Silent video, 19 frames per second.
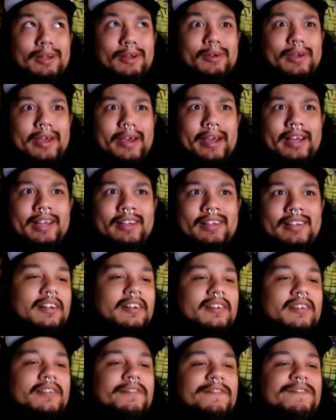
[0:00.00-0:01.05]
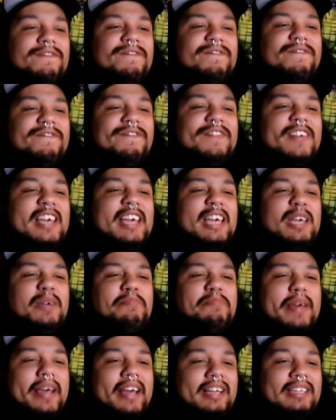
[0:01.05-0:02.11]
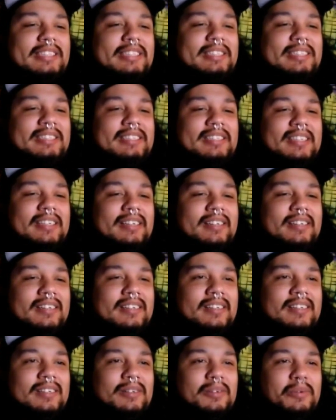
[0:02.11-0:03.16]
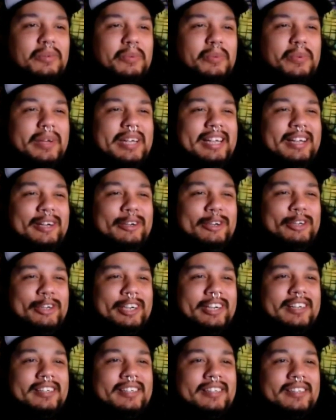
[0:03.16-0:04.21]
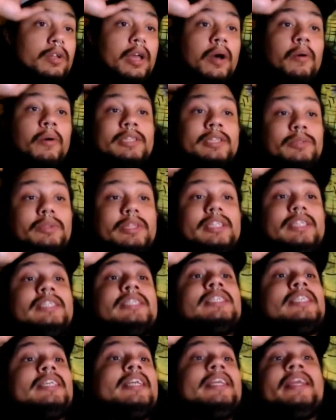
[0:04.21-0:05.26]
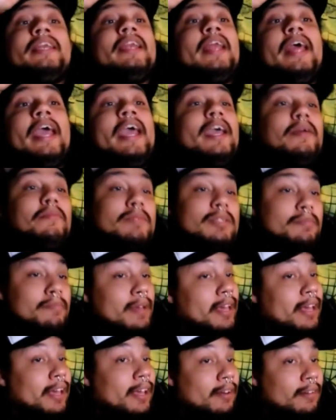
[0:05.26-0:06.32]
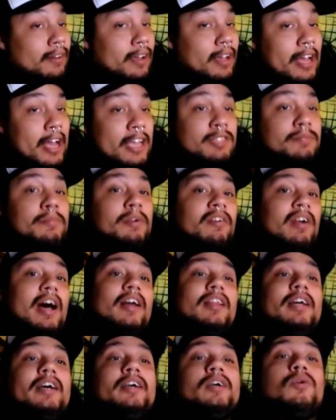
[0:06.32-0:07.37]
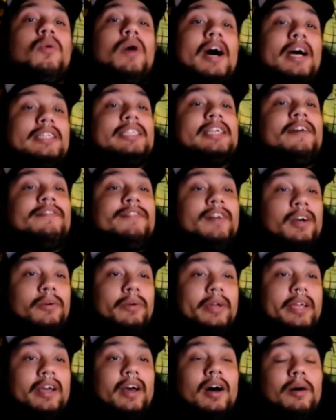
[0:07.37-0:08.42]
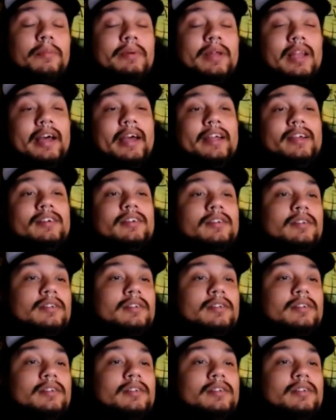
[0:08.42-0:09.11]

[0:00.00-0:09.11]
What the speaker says: Okay. Phoebus. Weird. Yo, what's with these names, man? Esmeralda and Quasi, I fuck with y'all, but like,